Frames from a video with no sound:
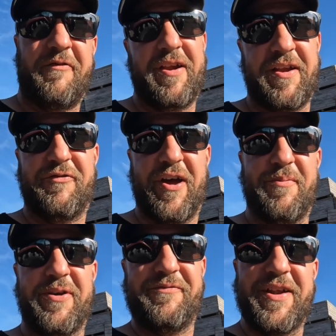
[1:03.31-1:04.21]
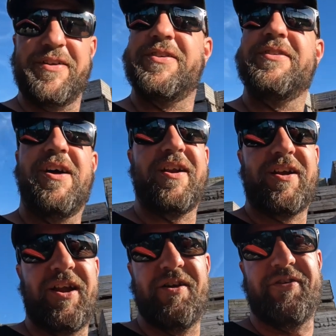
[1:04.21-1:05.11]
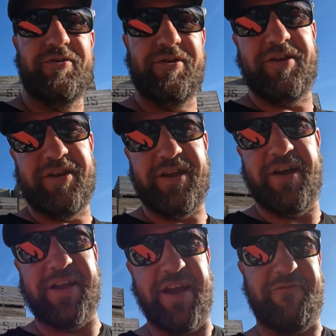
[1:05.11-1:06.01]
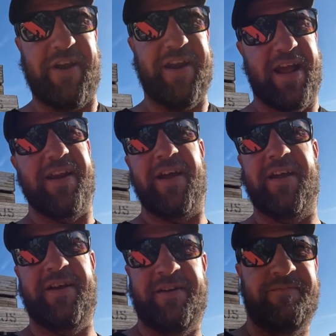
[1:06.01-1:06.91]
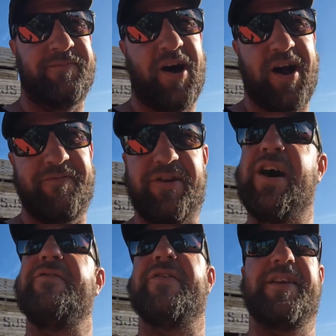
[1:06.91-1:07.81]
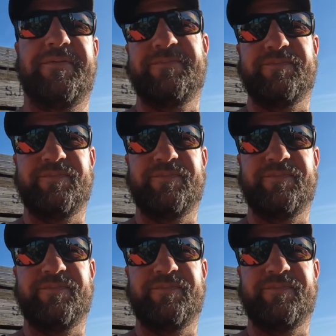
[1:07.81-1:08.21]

Fenland Farming Adventures line of clothing, or you can go and get a Fenlander line of clothing.